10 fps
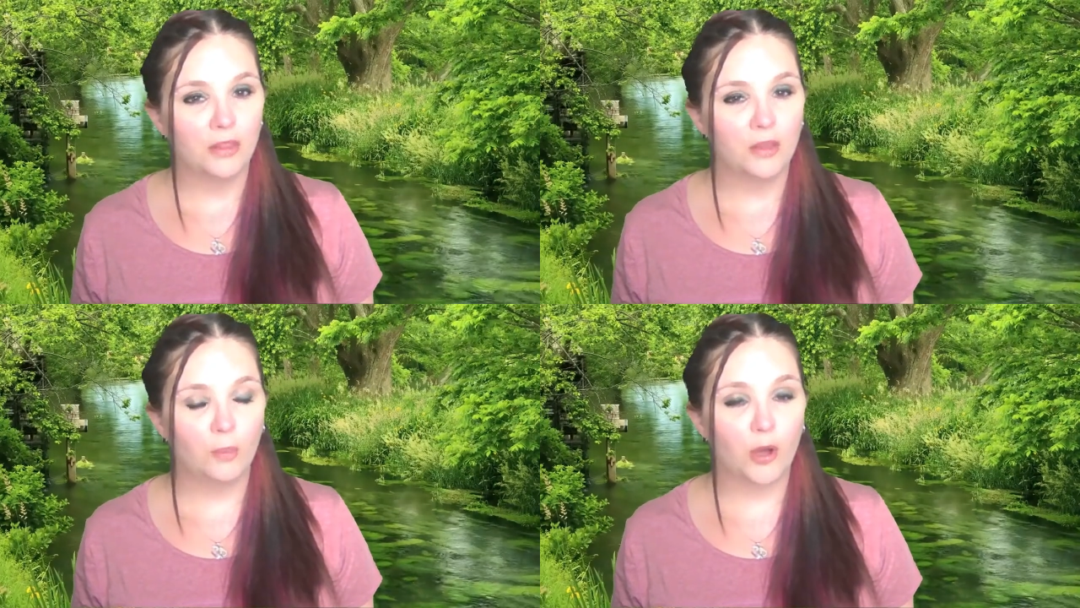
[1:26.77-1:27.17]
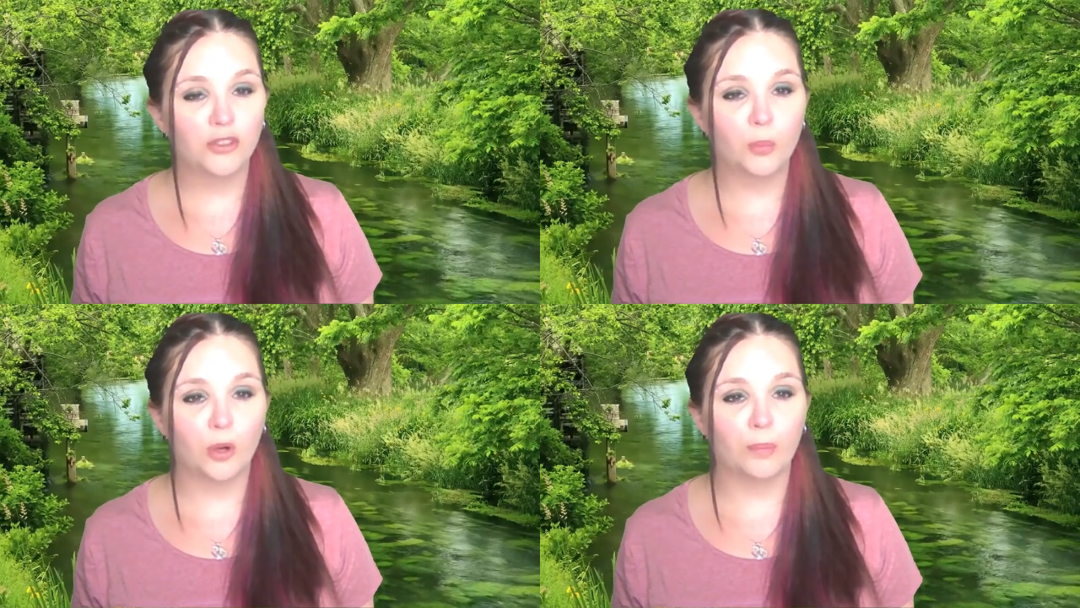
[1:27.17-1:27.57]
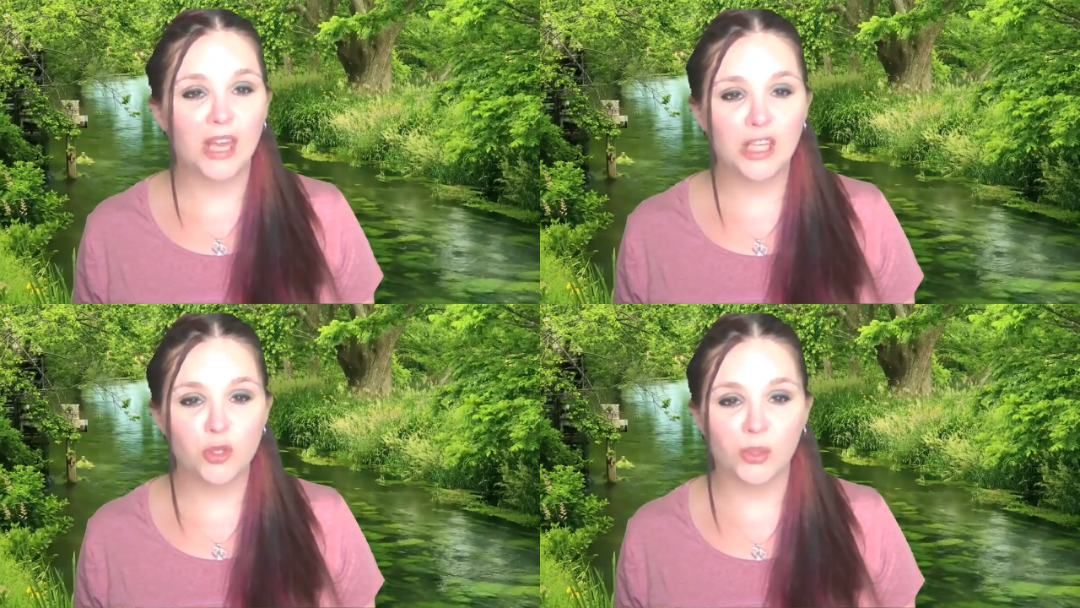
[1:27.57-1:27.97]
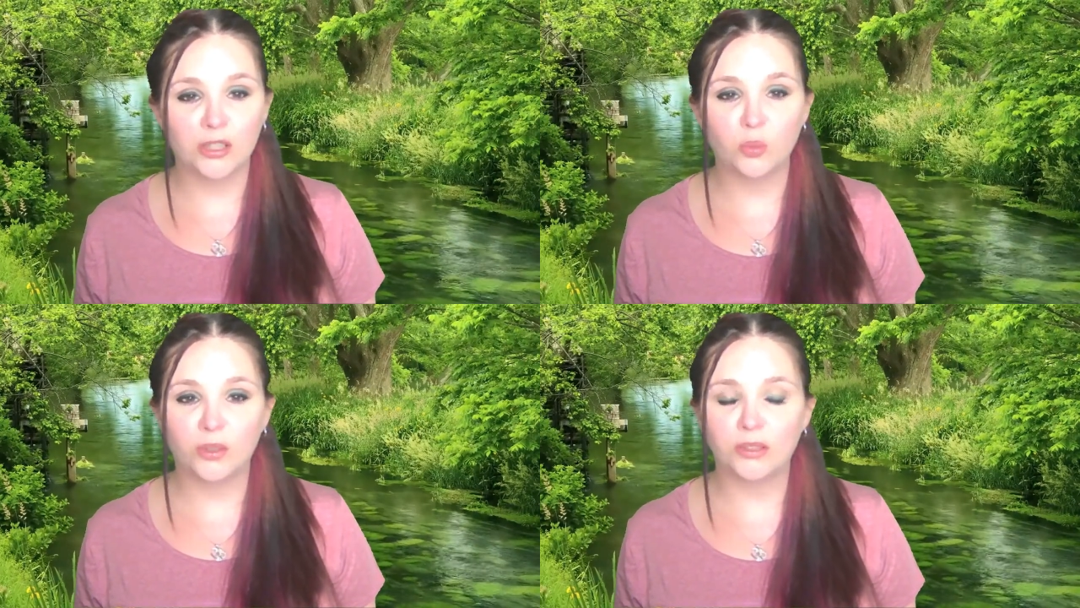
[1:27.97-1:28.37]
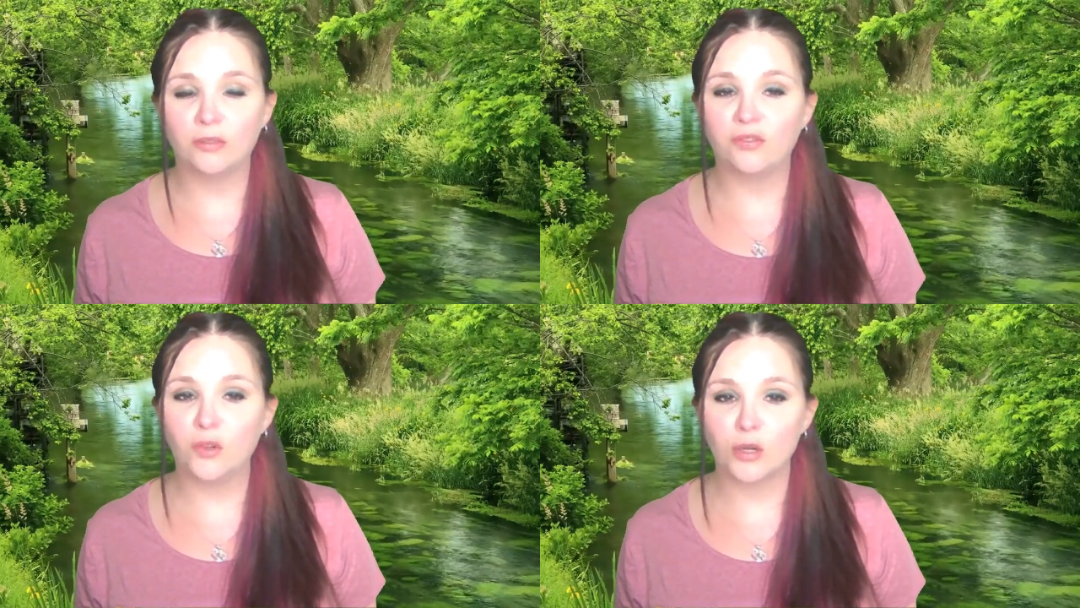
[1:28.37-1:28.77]
The Baltimore Patriots was
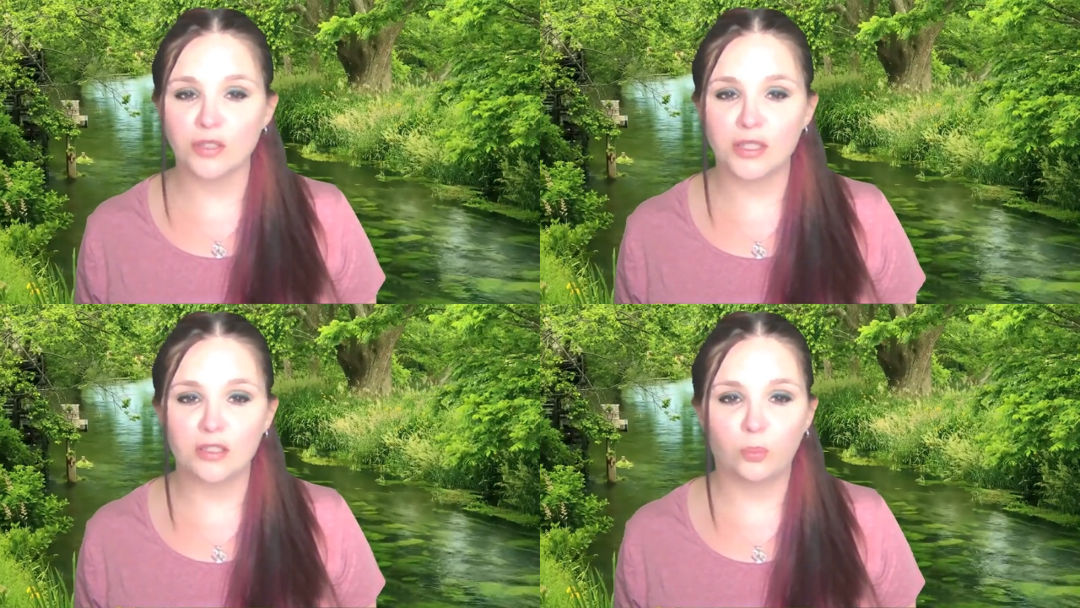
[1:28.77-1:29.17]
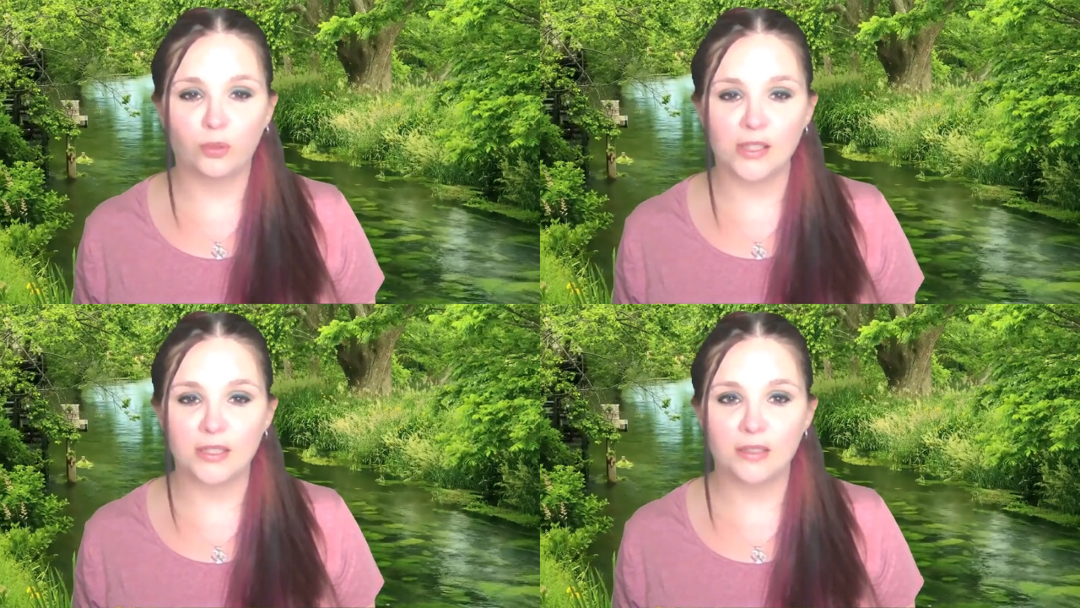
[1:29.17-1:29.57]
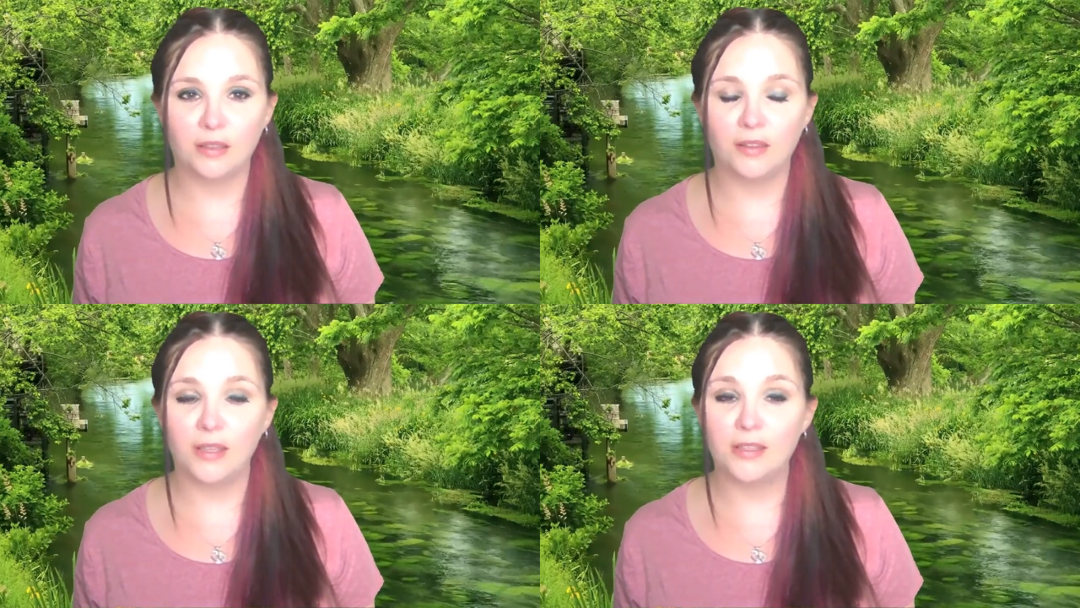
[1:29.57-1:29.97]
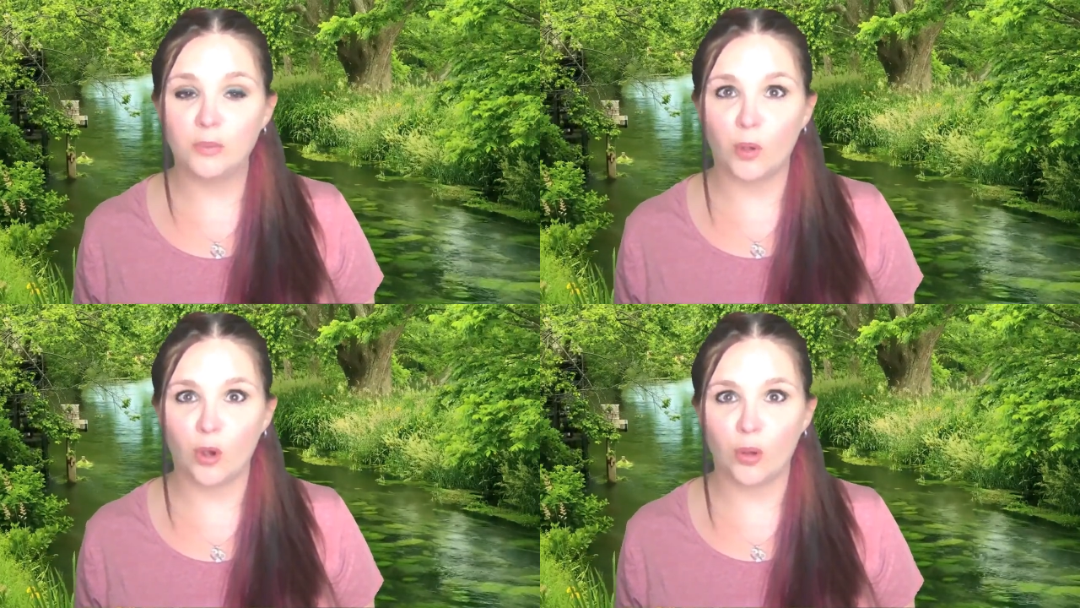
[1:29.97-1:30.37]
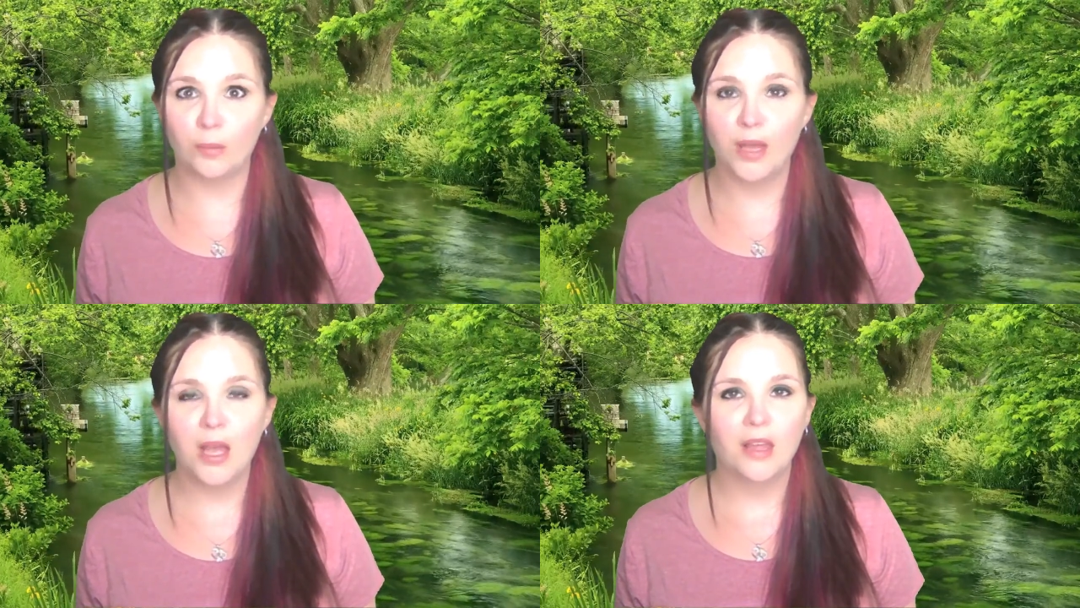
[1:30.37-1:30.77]
the first to print his
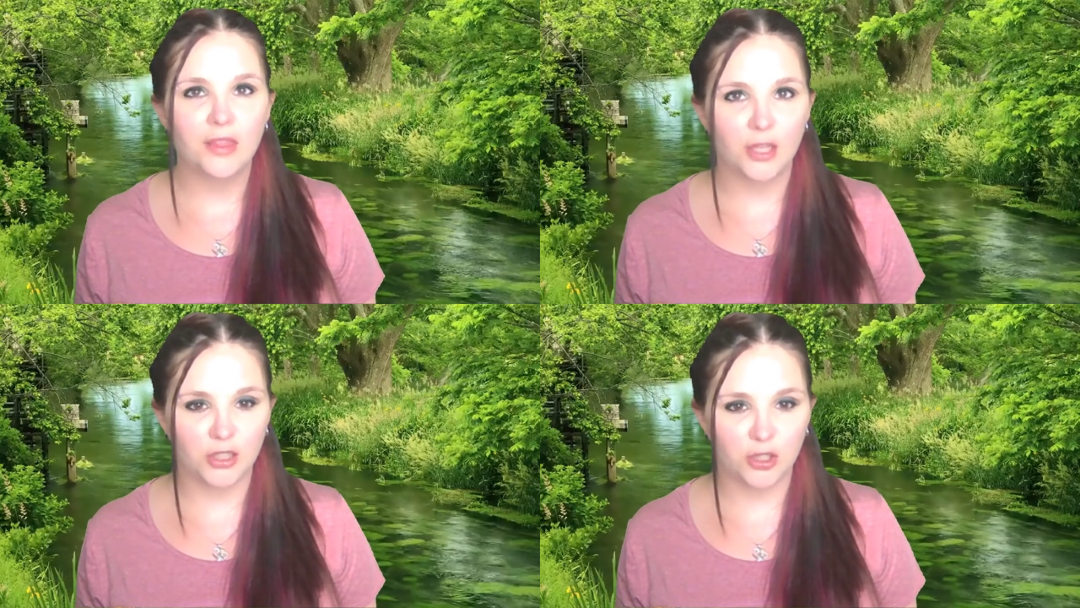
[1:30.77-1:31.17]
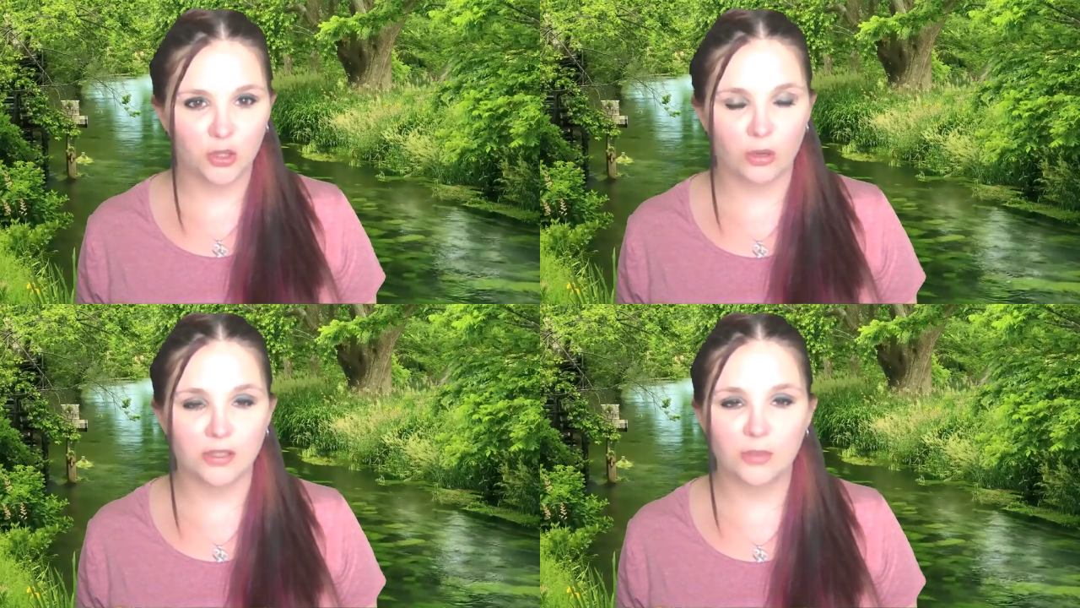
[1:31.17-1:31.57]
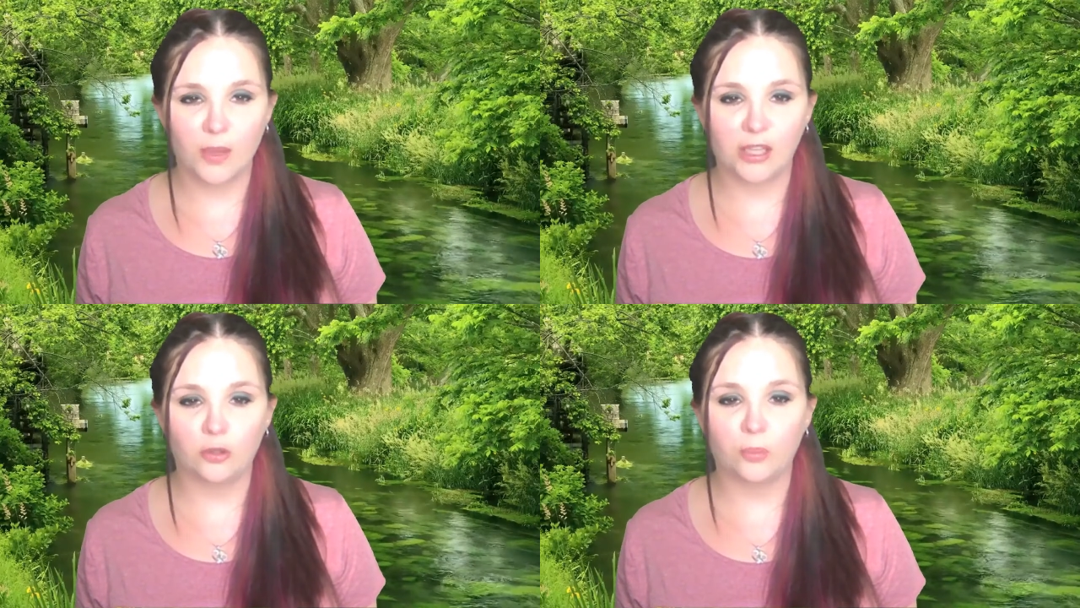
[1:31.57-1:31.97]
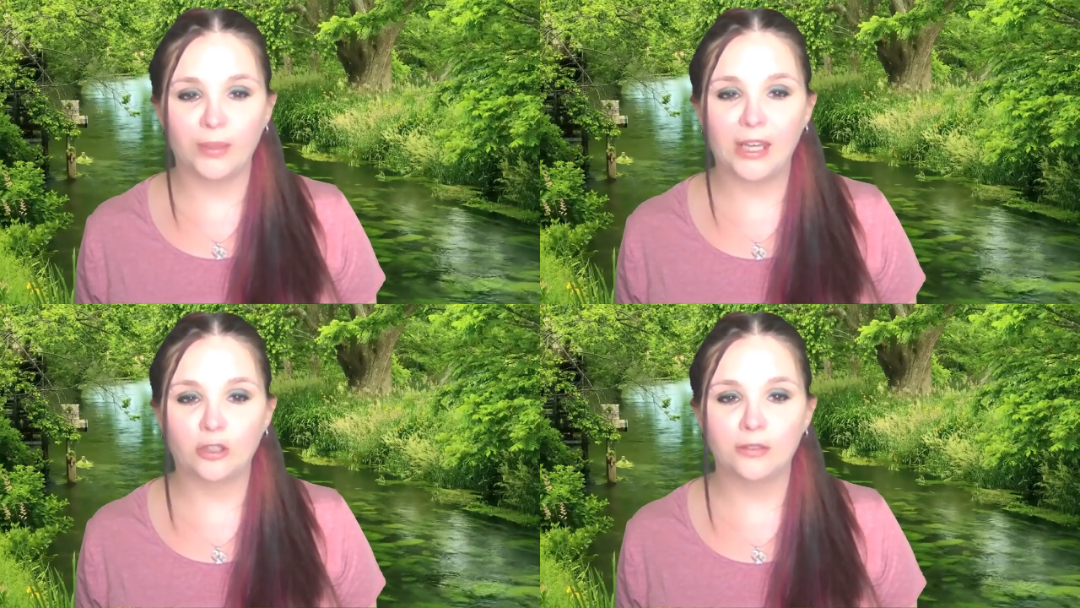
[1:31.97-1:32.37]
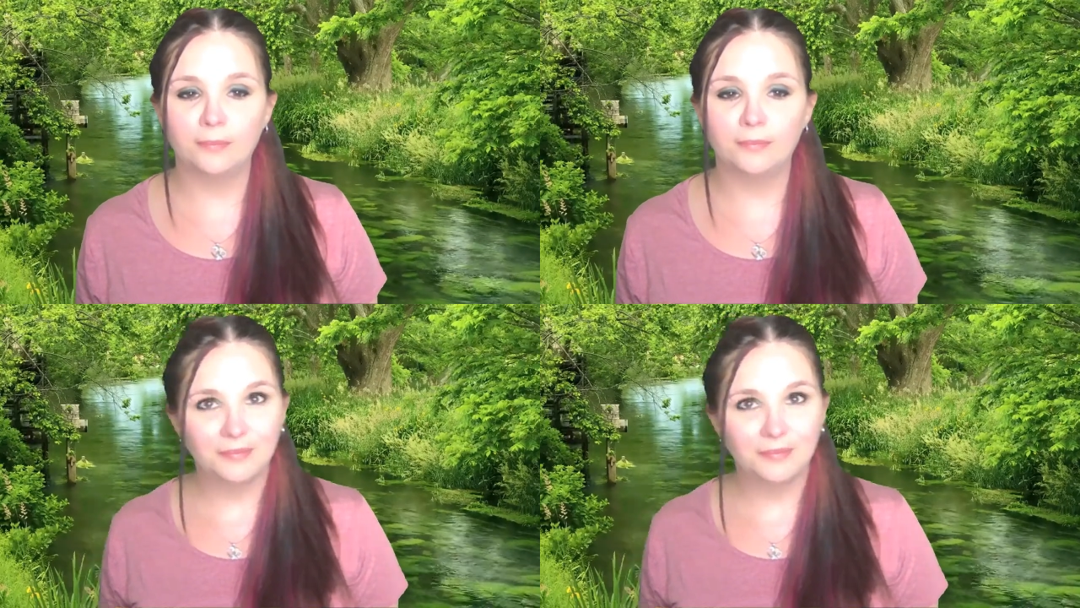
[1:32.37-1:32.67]
poem, The Star-Spangled Banner.